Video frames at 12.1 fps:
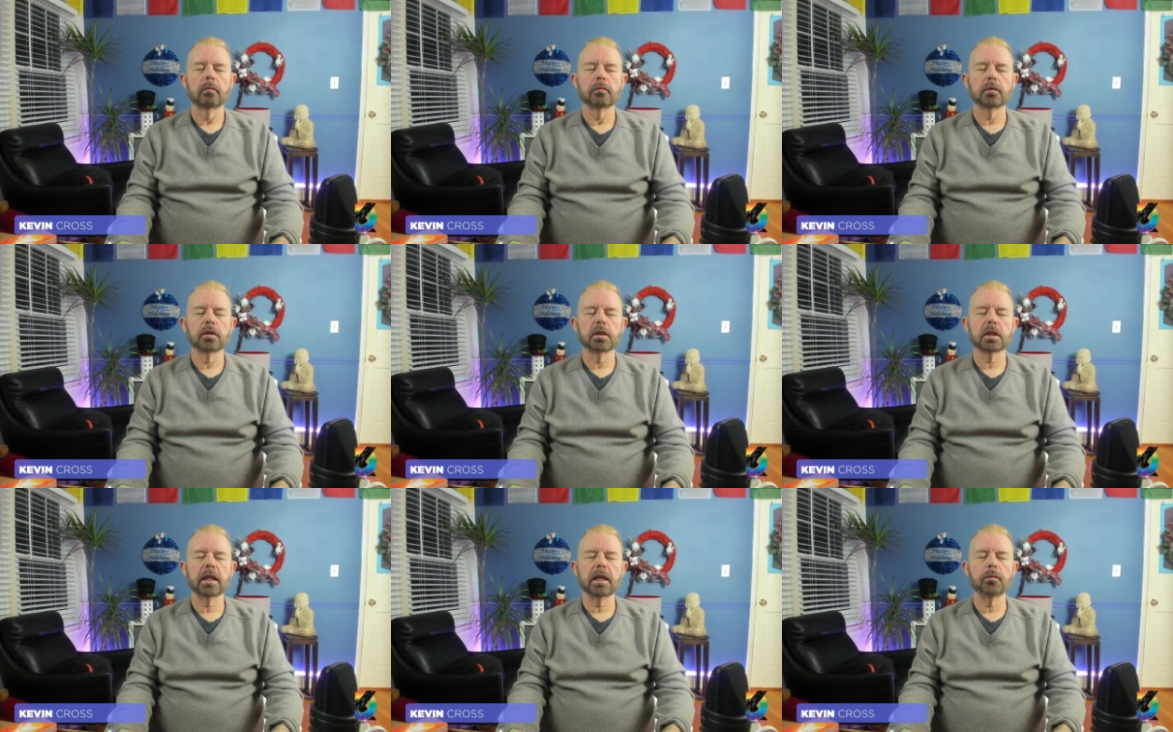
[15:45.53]
Just
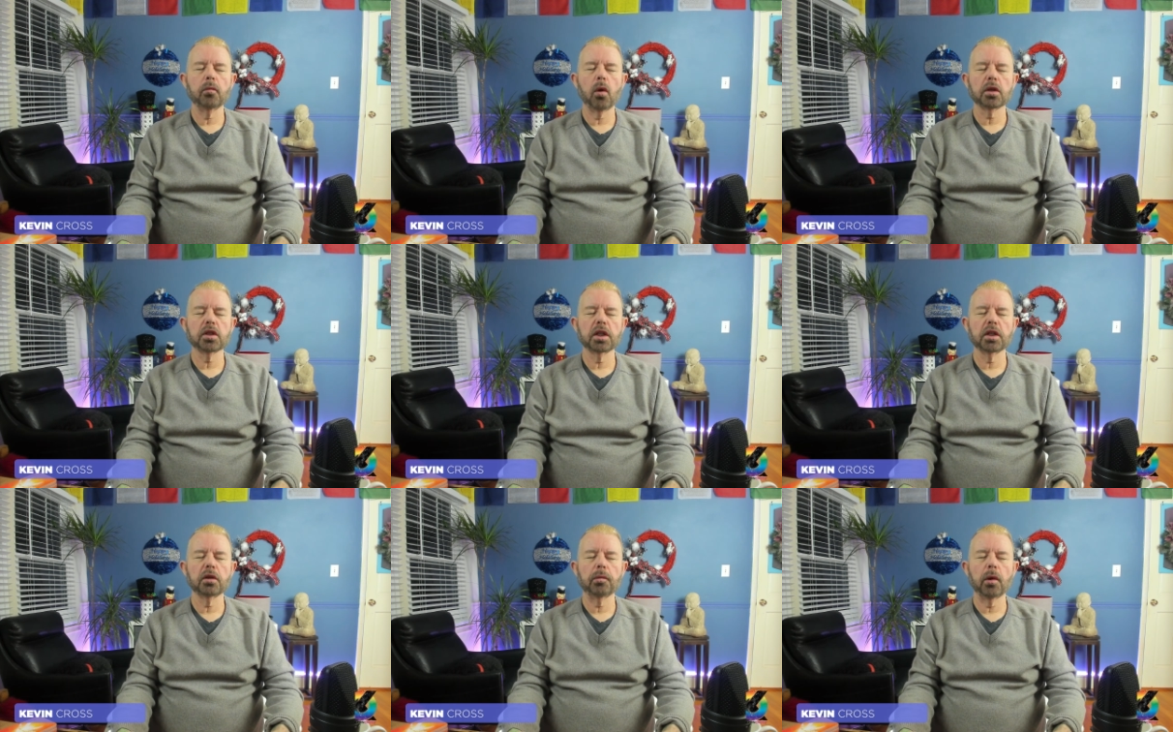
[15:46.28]
keep watching
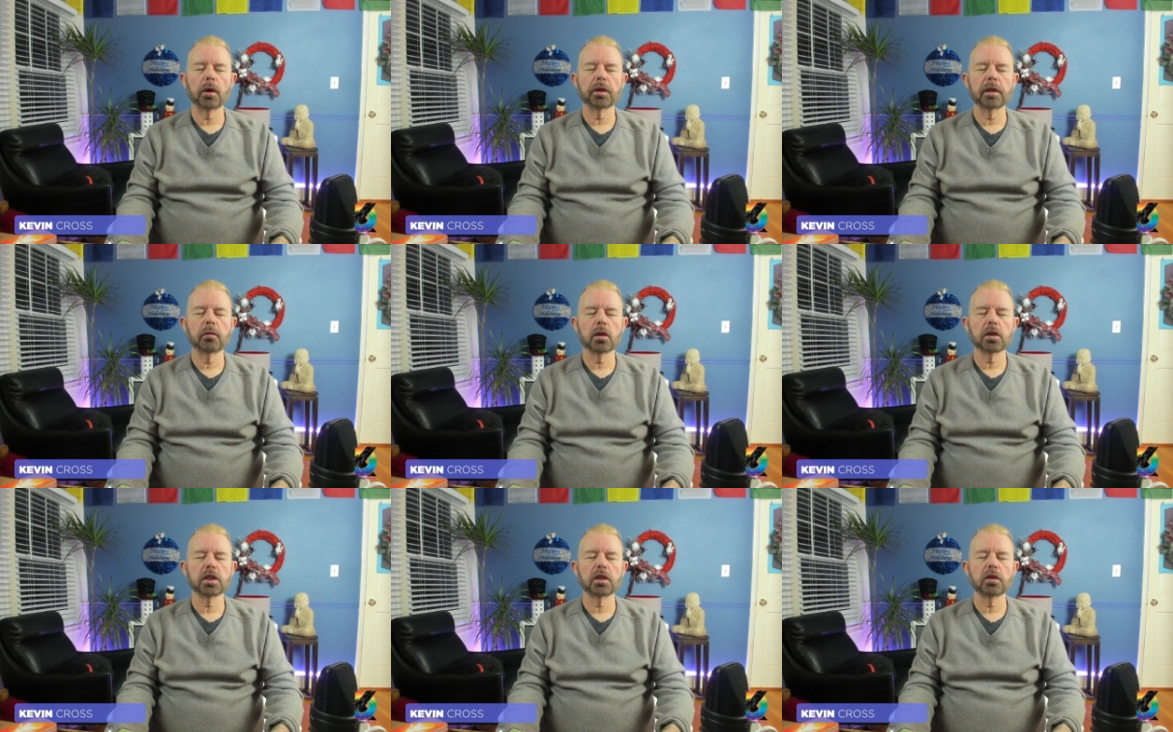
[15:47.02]
your body,
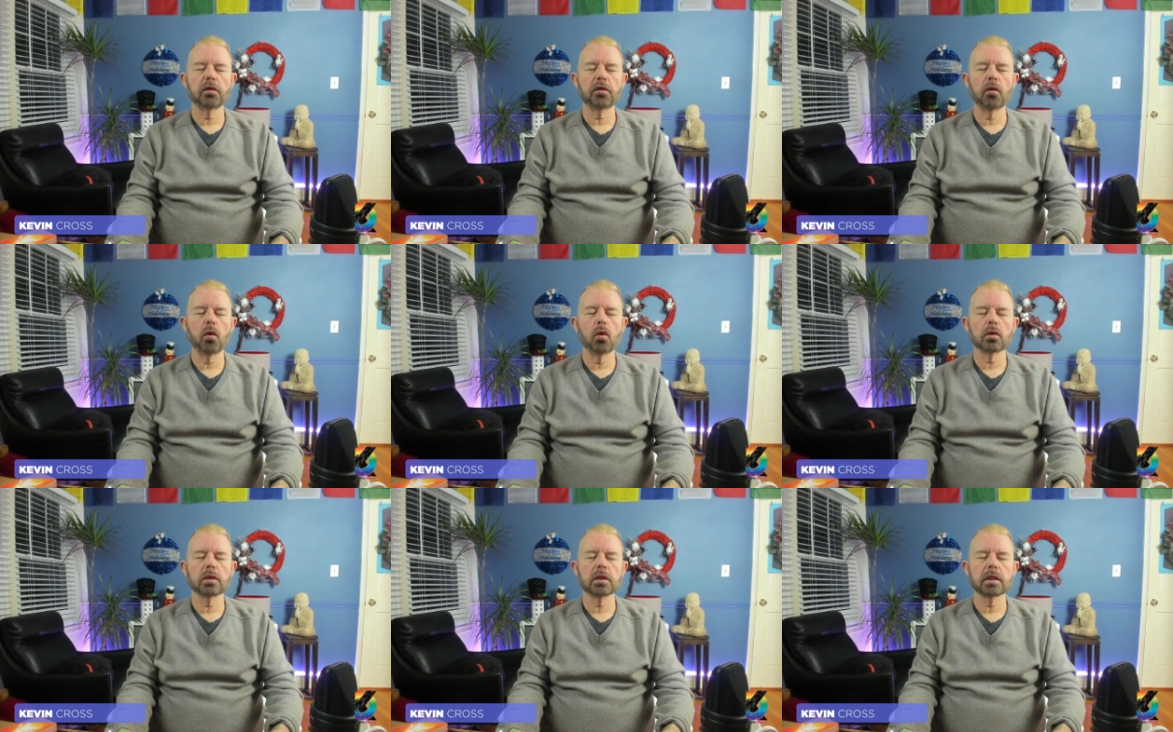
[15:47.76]
watching your
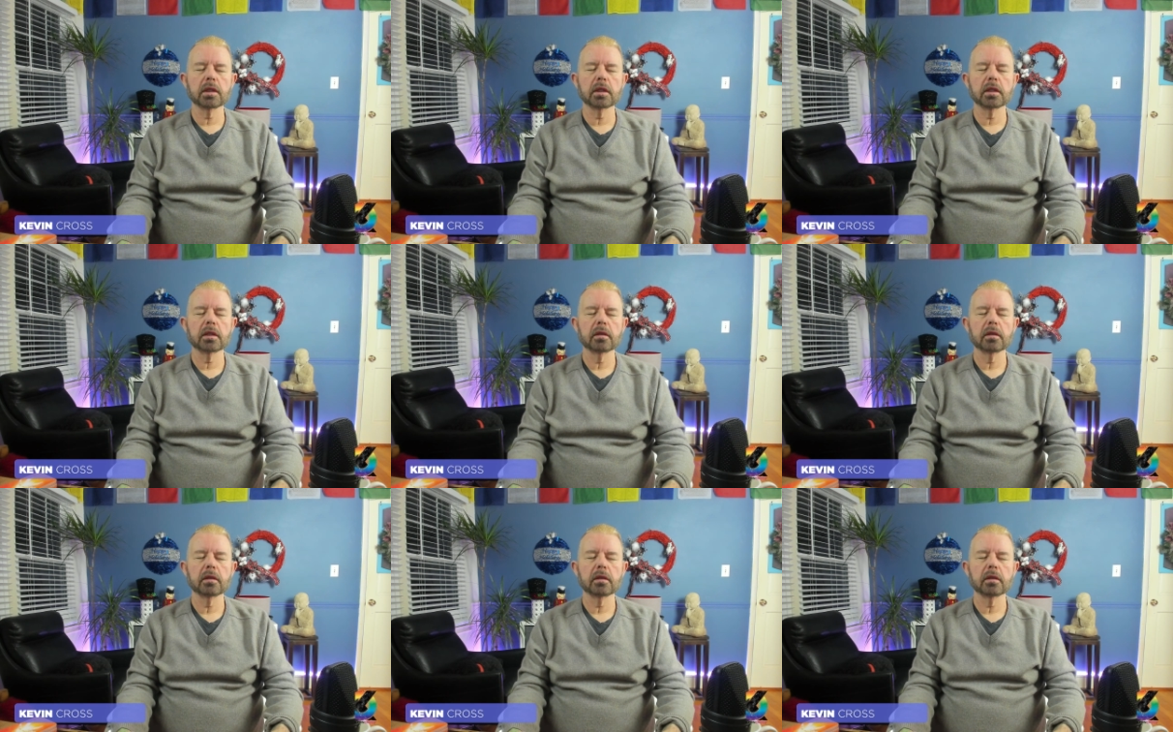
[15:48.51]
thoughts.